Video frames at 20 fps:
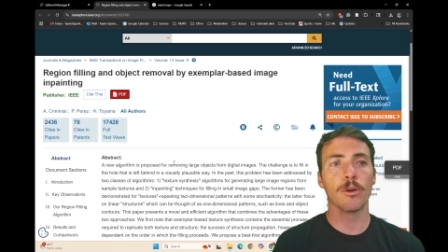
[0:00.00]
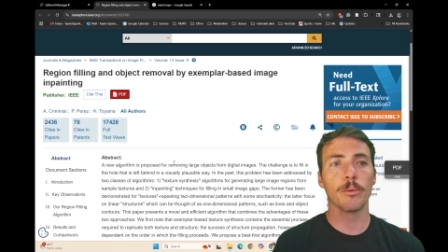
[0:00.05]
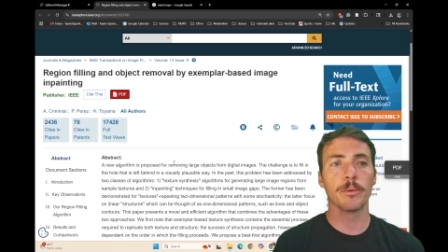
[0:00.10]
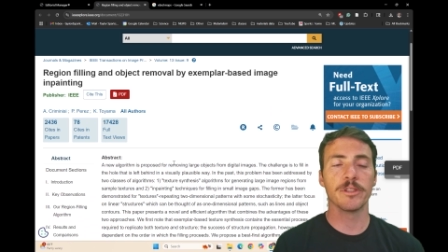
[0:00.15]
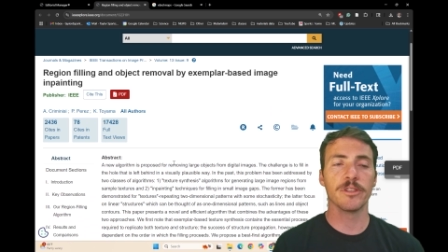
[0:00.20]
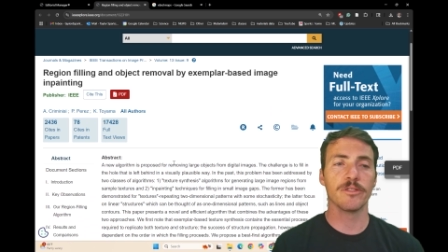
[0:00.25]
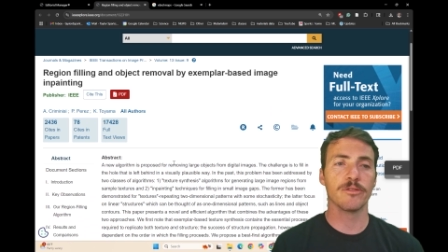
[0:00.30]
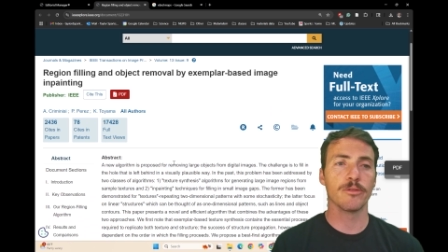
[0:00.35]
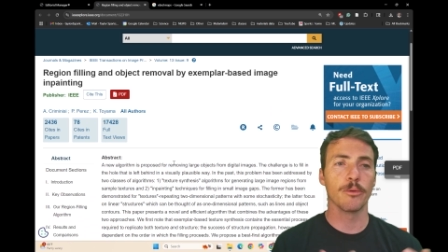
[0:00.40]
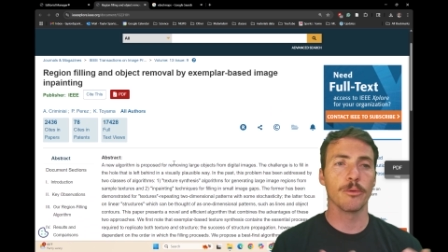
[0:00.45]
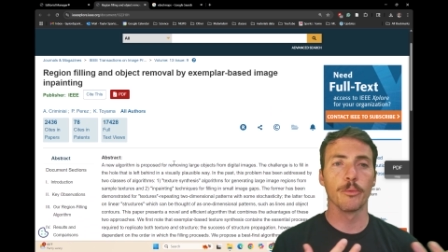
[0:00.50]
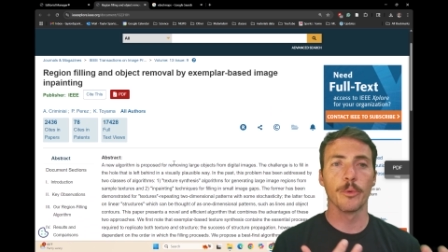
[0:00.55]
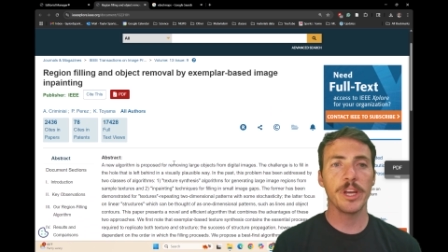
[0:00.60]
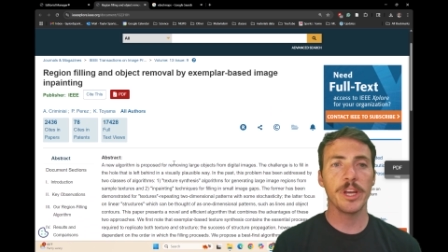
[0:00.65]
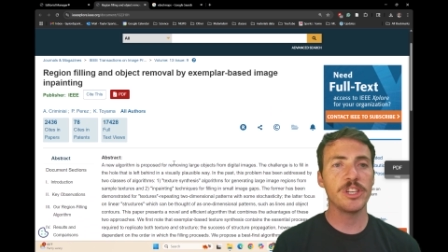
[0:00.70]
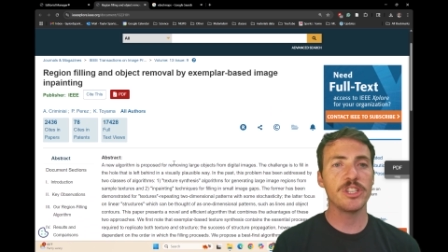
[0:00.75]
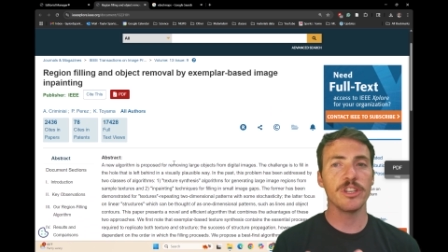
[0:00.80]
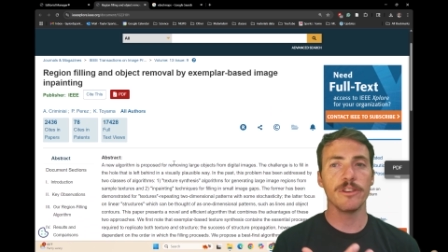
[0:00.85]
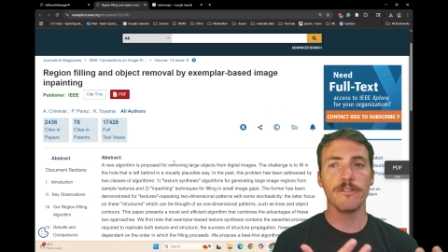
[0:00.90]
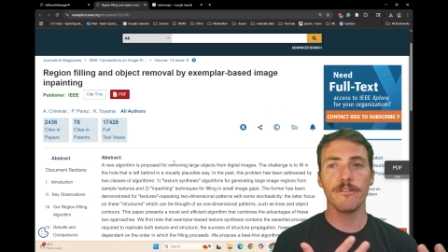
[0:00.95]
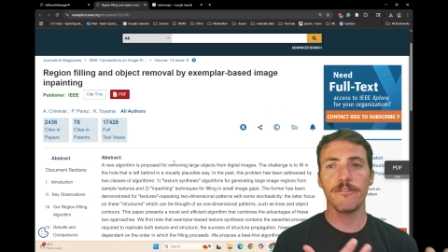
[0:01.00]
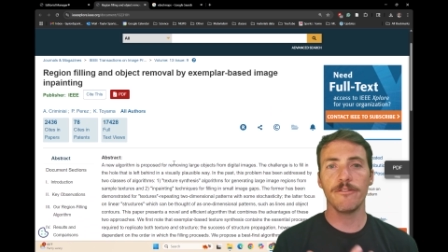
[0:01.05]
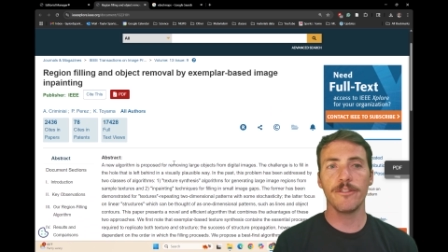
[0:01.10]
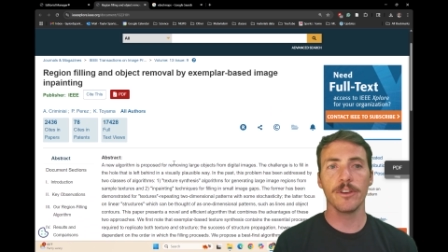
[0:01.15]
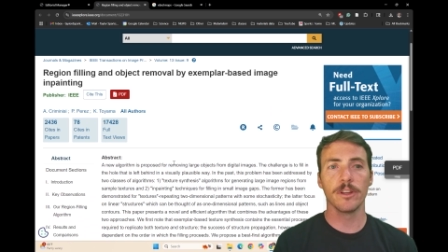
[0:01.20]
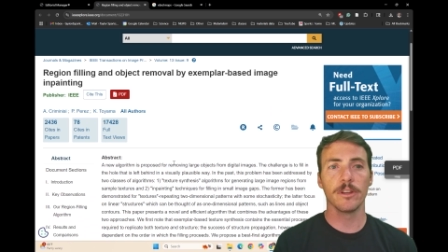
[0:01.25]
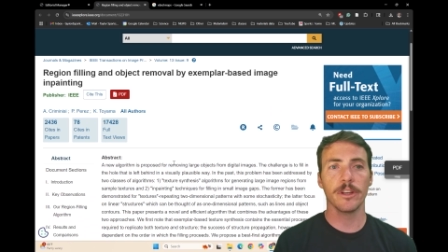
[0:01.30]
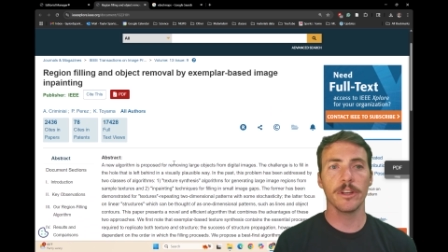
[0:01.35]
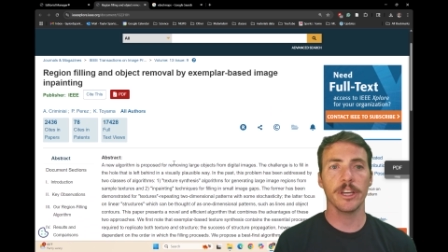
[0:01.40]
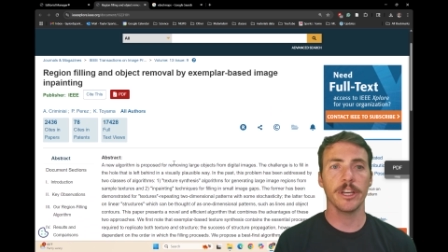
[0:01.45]
which is a region
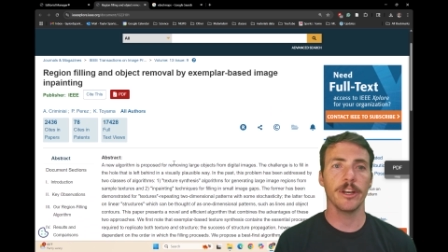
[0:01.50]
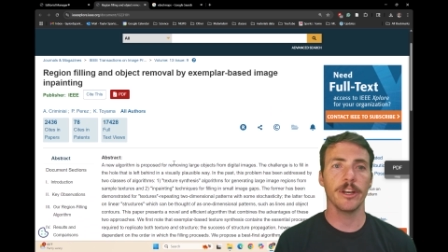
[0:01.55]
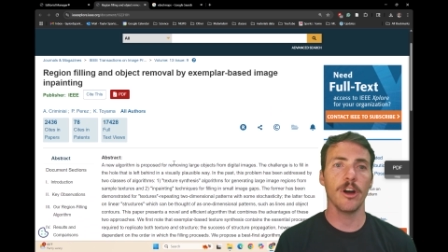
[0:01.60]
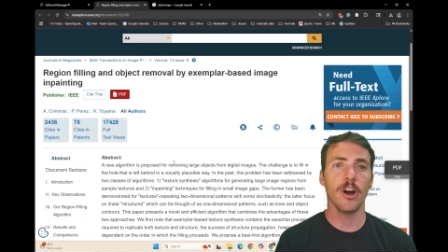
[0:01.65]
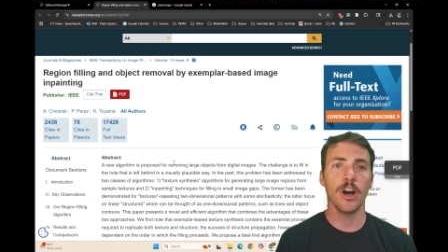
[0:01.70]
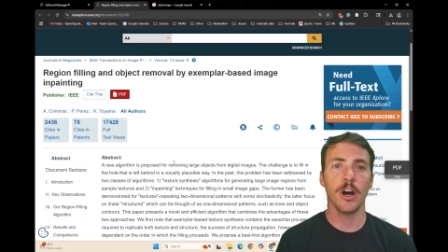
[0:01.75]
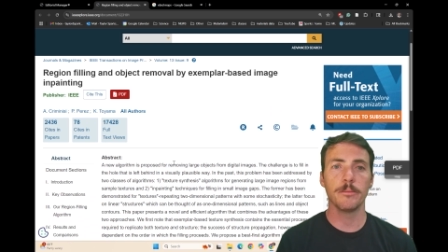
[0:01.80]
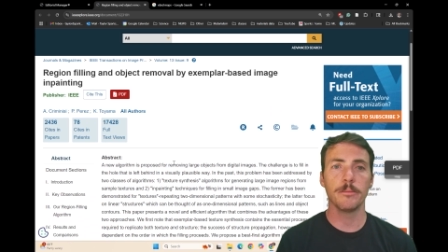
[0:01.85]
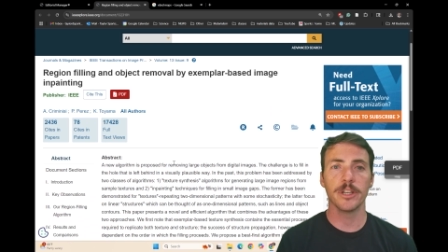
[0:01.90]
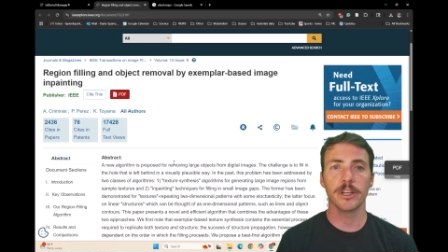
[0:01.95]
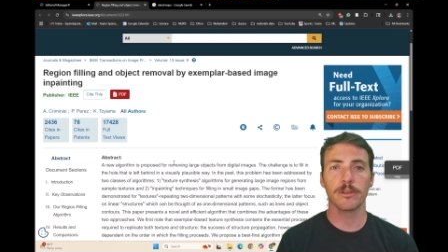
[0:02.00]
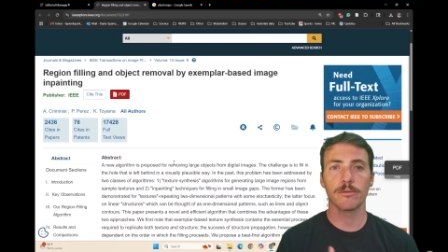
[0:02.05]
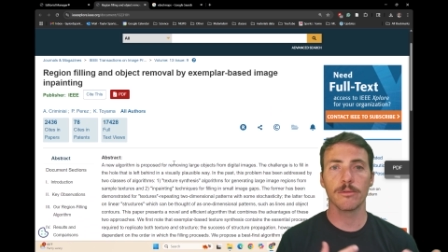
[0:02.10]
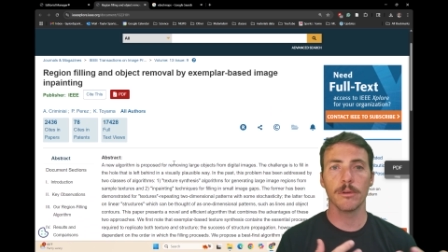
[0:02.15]
filling and object